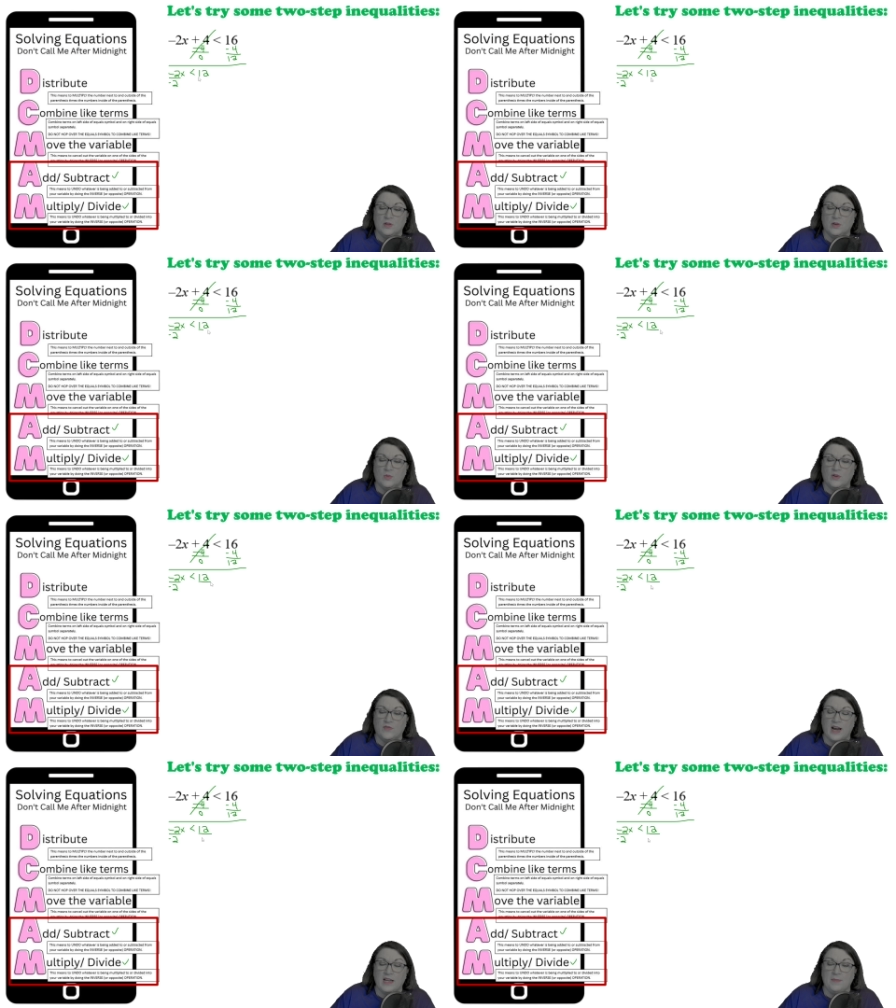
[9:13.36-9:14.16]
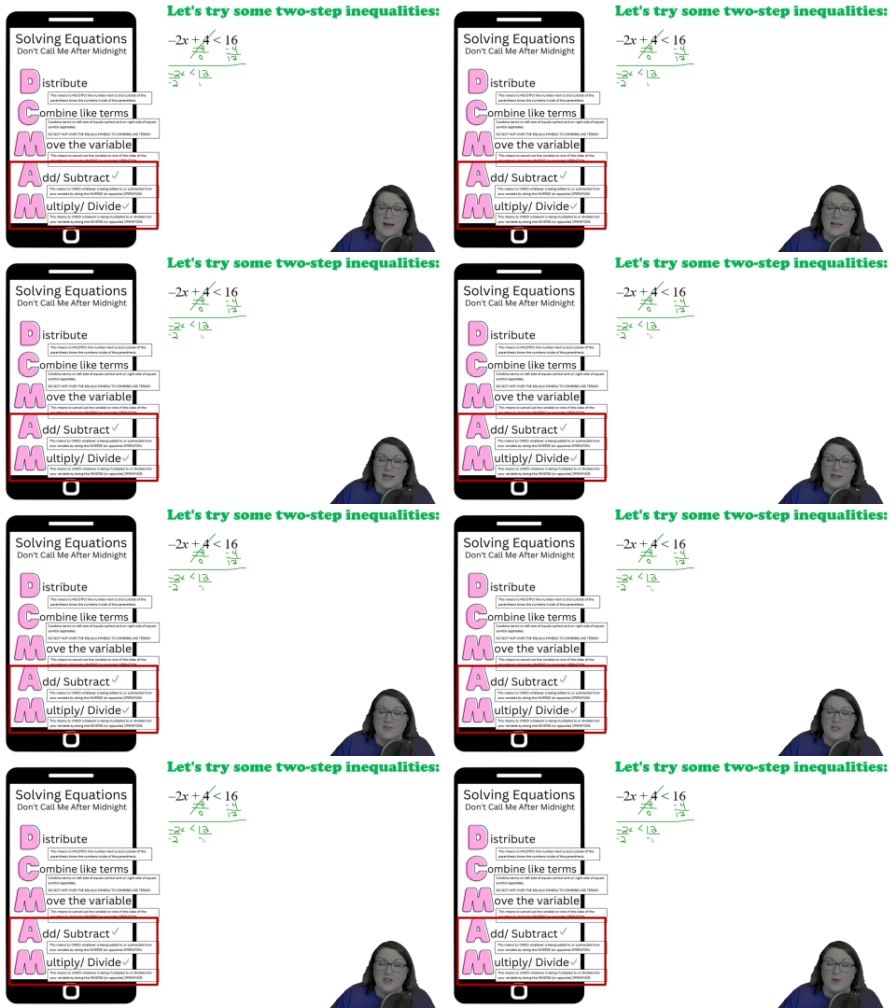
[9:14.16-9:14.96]
We're dividing by a
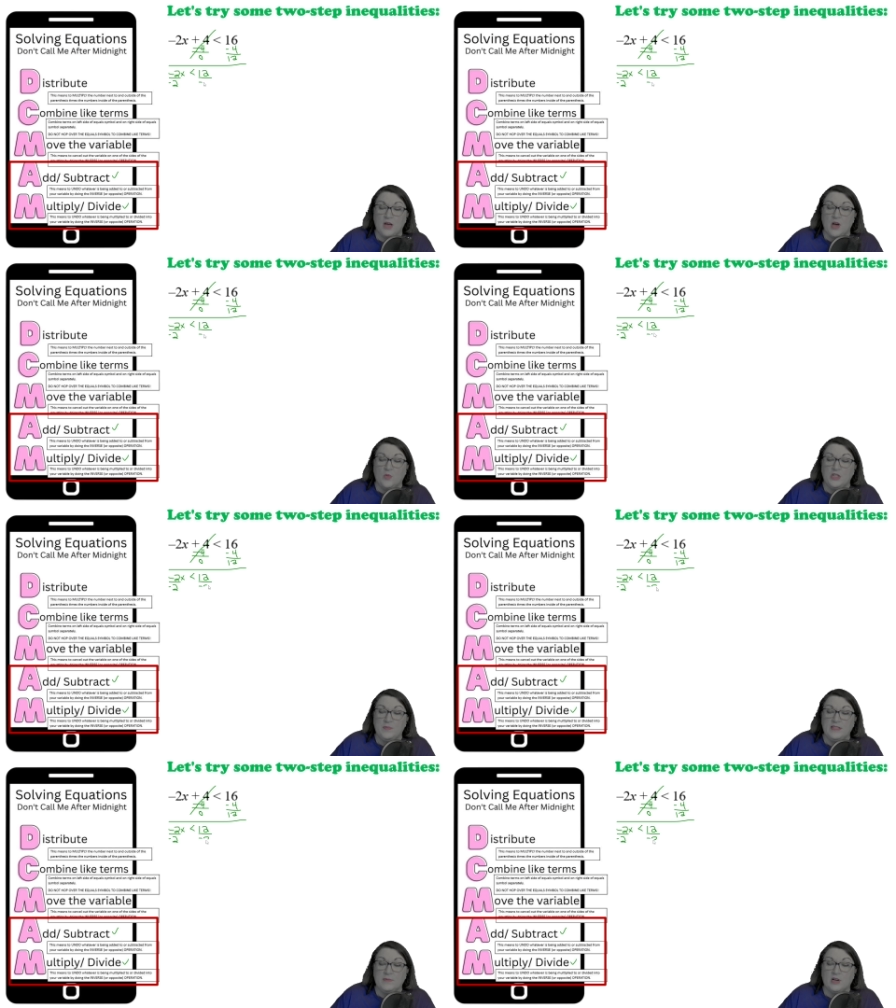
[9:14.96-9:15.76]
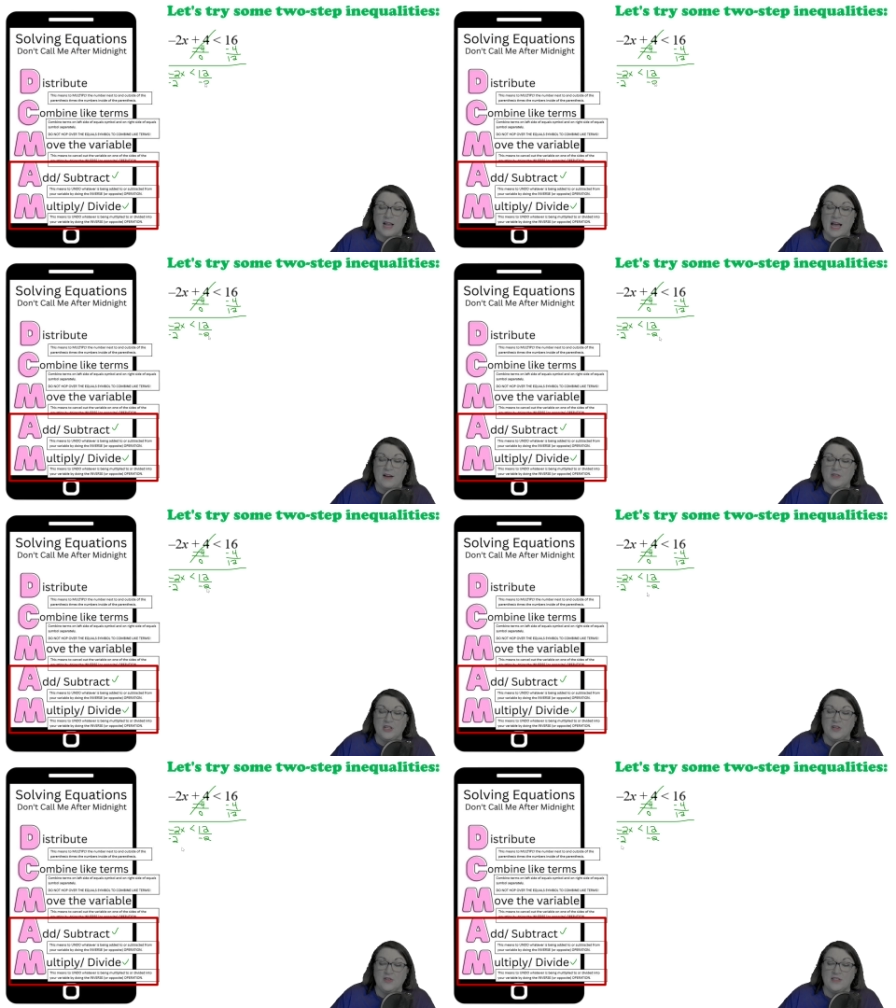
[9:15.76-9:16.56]
-2, which means I'm going to have to
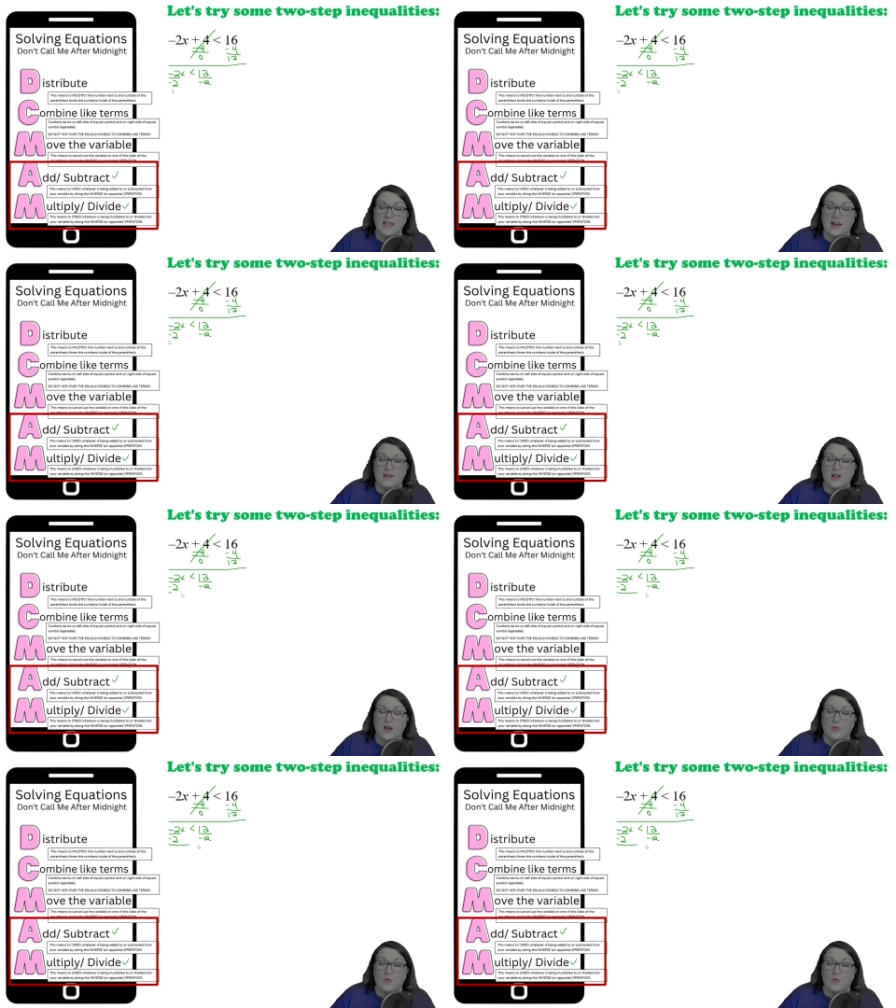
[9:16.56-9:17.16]
use that